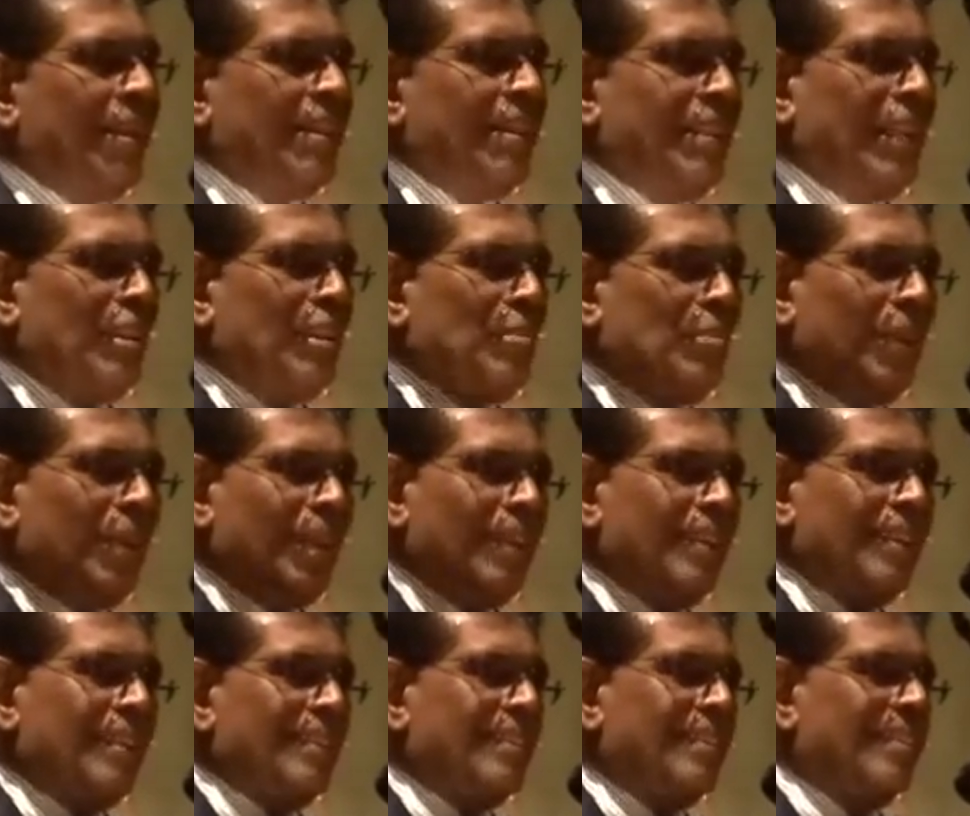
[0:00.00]
that made
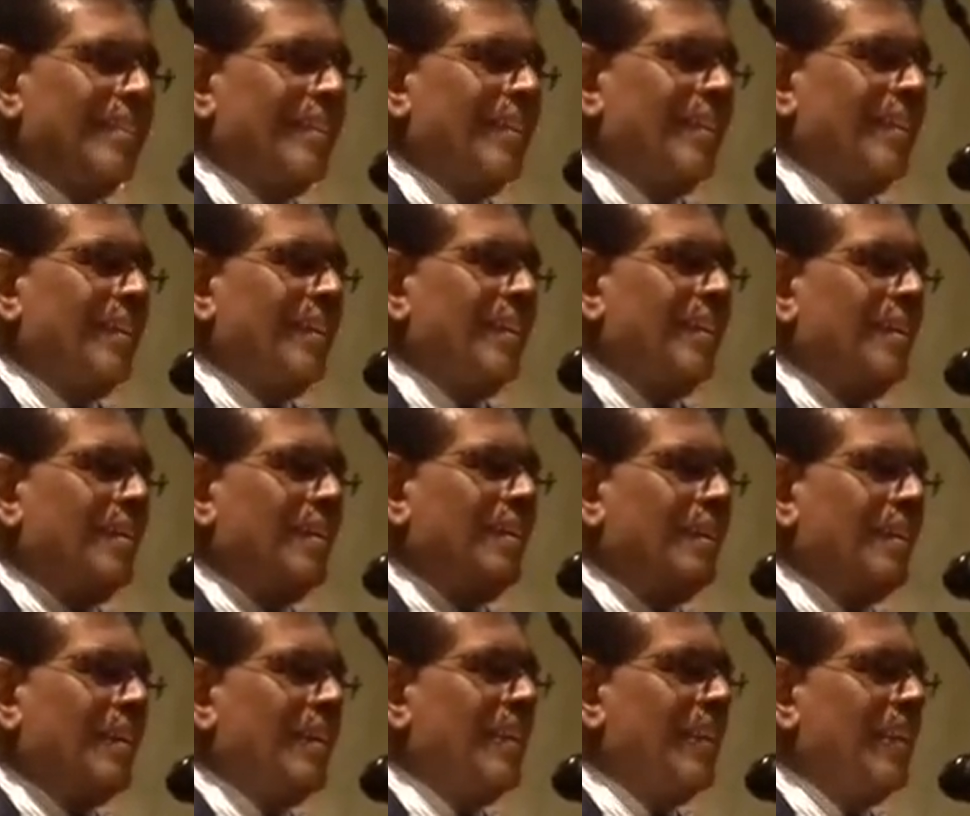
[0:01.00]
us
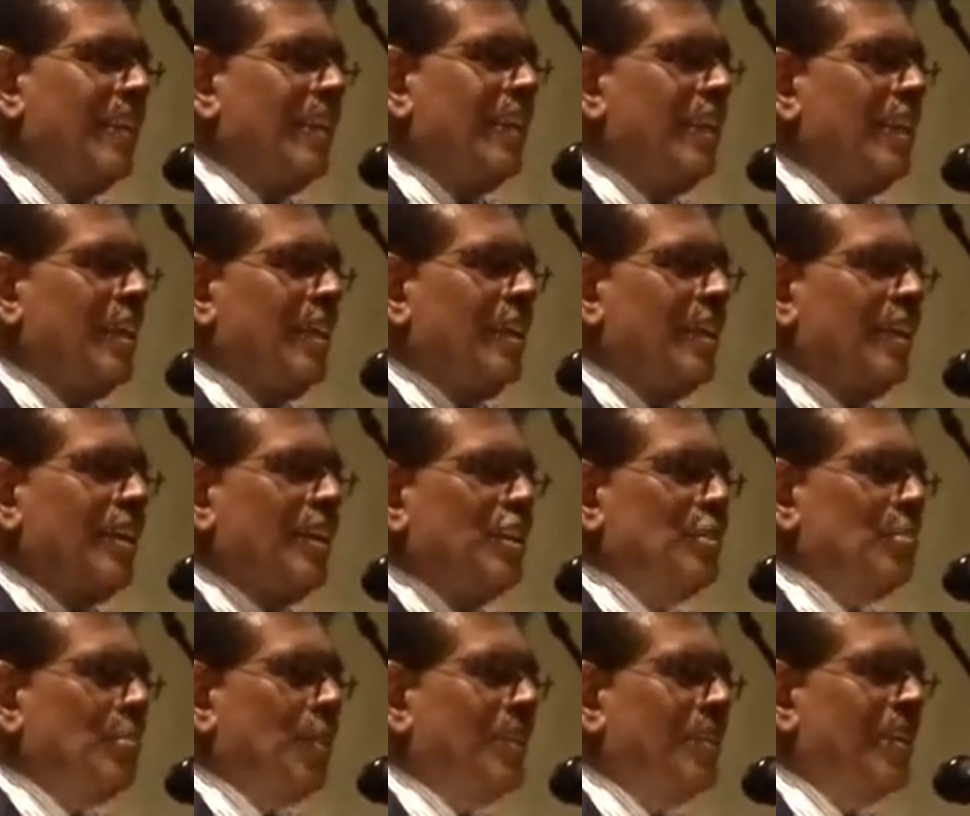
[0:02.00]
really a
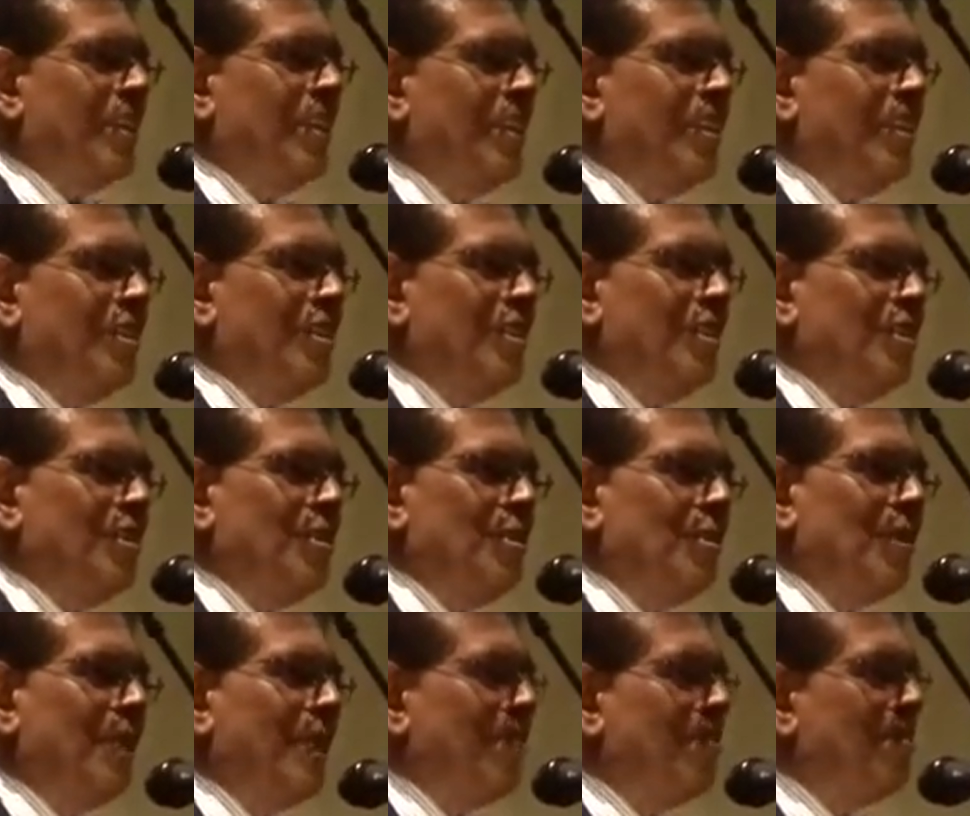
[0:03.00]
special,
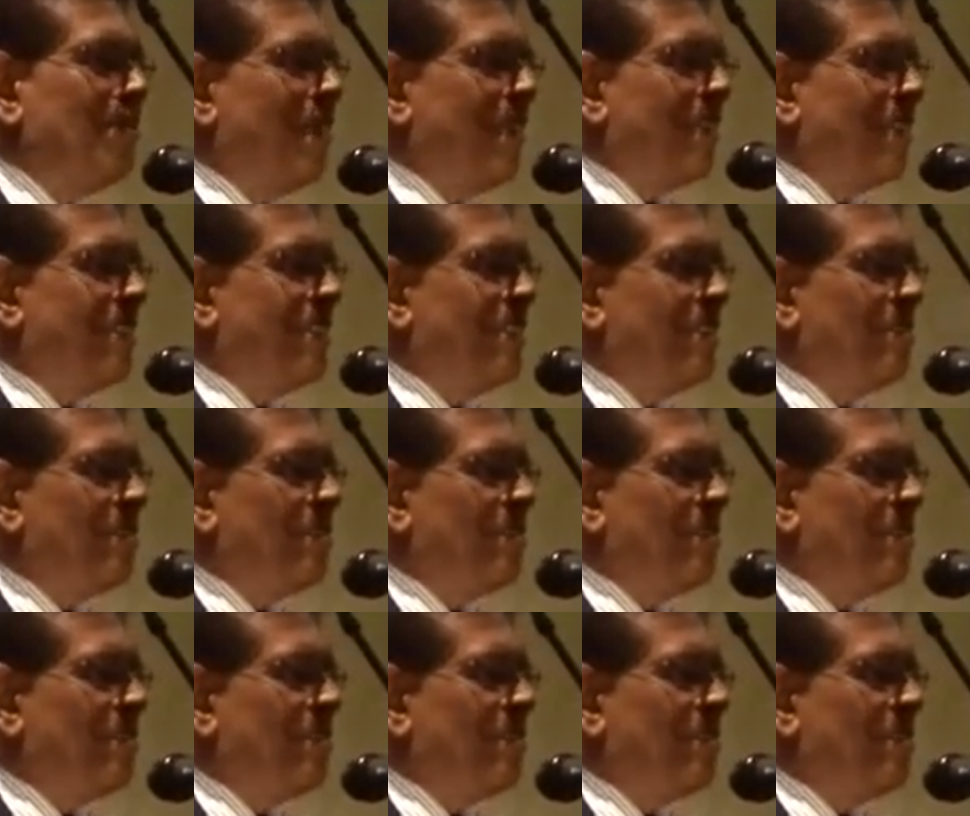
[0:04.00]
unique batch.